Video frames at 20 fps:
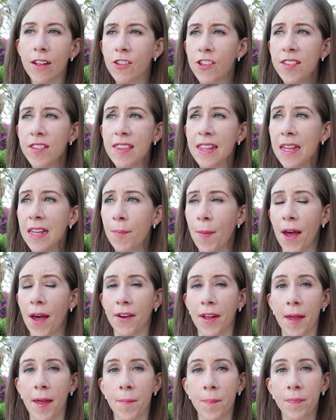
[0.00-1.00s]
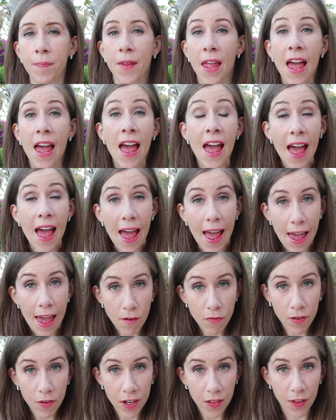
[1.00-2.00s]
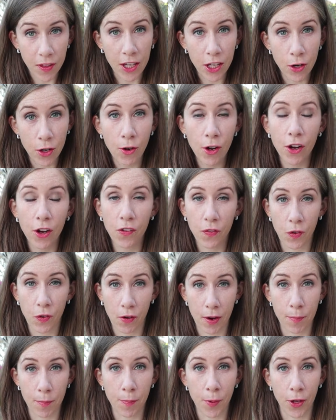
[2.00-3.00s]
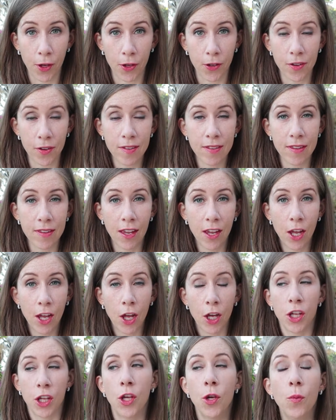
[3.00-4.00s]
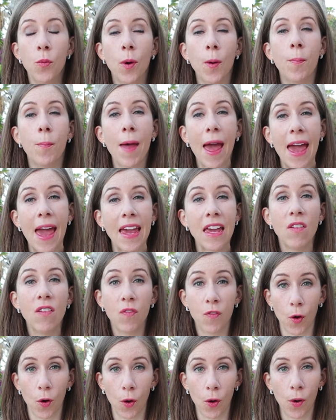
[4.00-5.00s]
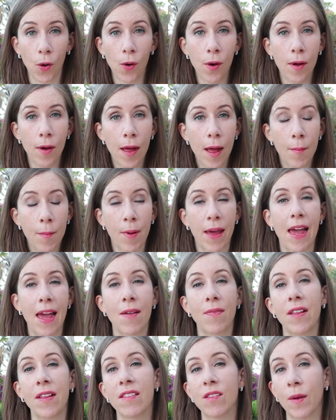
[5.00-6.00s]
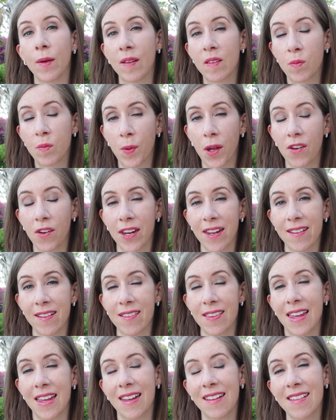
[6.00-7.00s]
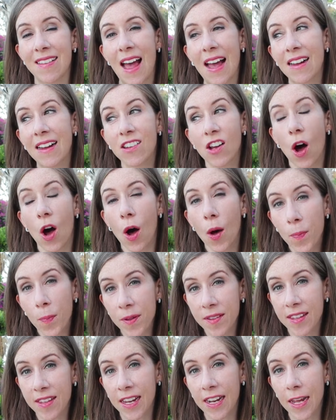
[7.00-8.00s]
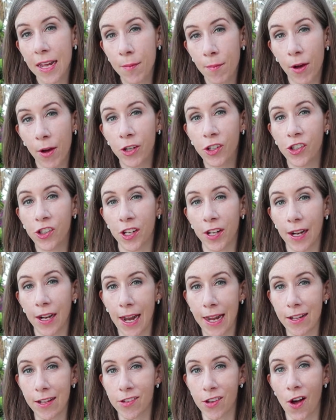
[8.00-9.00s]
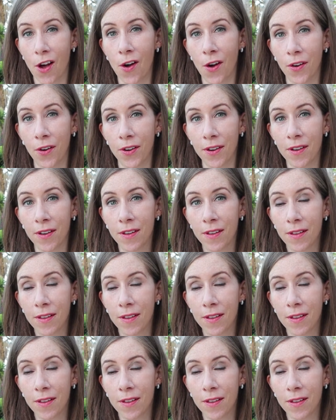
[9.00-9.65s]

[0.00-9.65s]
Just think about it. Everything you look for in booze, you will pay for by having to experience the exact opposite emotion later on.